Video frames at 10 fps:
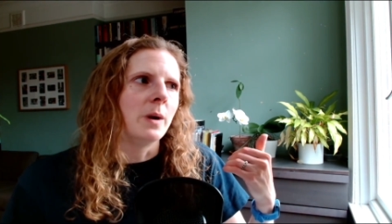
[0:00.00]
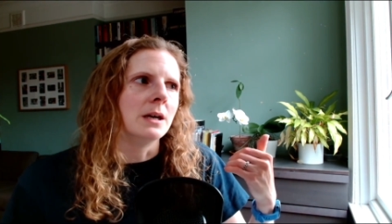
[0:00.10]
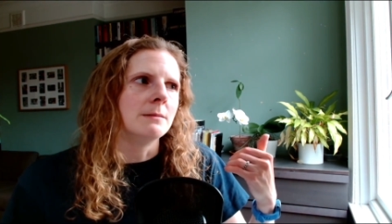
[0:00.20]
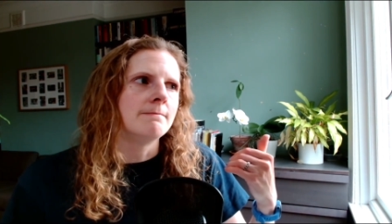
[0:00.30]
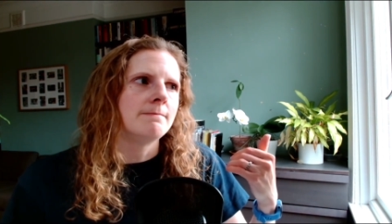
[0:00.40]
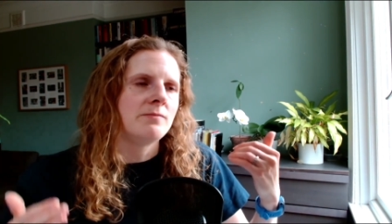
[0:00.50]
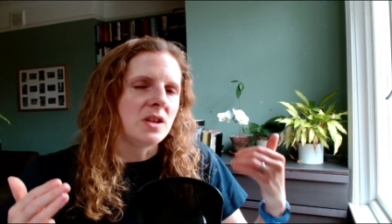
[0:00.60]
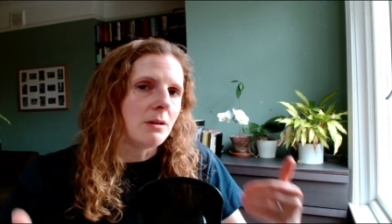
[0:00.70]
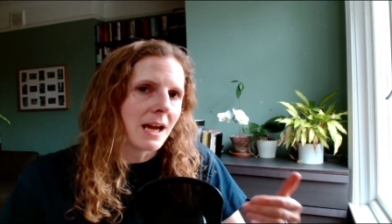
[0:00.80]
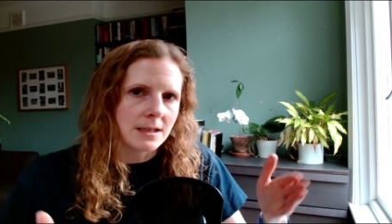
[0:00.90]
but
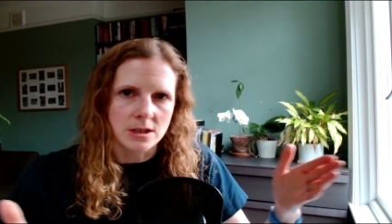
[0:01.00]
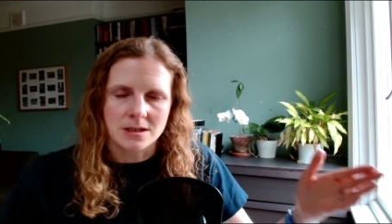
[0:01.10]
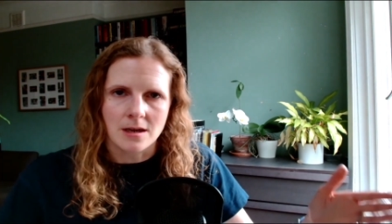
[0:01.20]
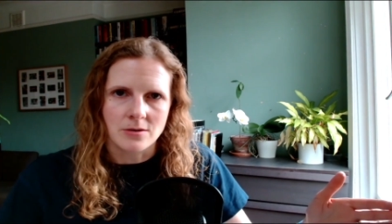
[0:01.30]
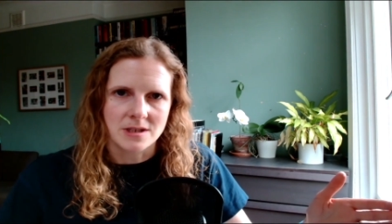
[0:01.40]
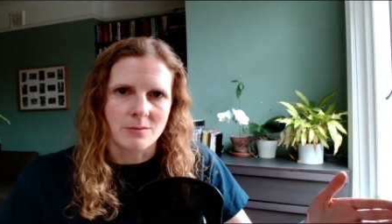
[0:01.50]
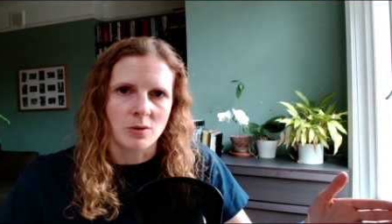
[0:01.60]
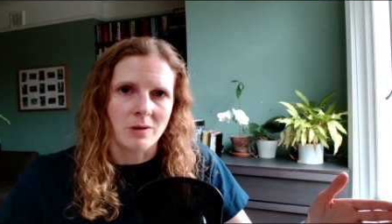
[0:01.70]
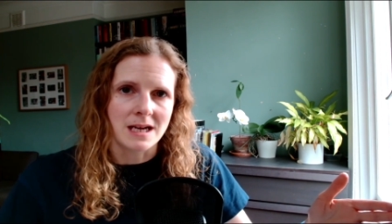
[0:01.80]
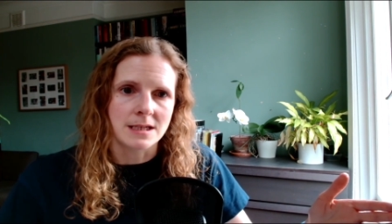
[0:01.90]
you can just go your
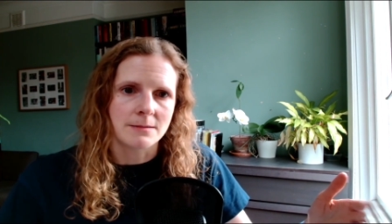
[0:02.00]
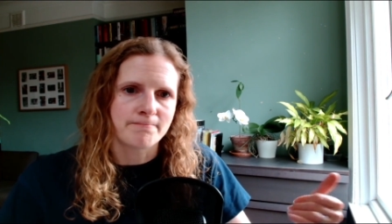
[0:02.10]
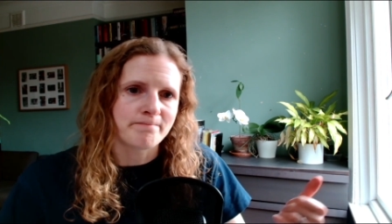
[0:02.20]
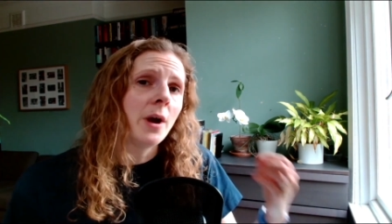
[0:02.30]
separate ways.